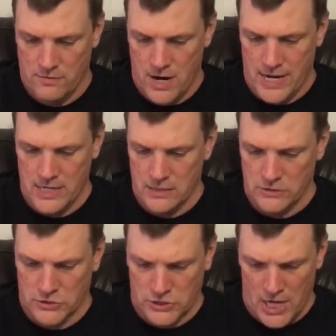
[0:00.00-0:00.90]
Right.
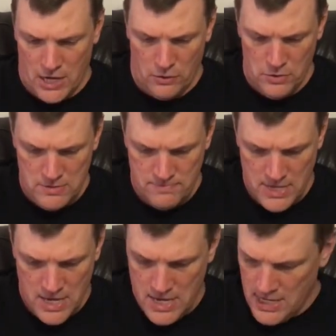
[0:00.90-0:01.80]
So,
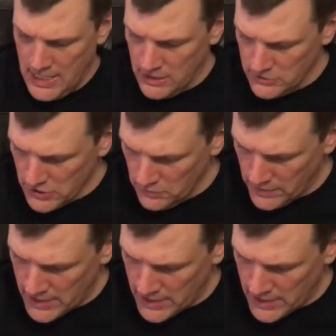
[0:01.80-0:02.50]
here's who we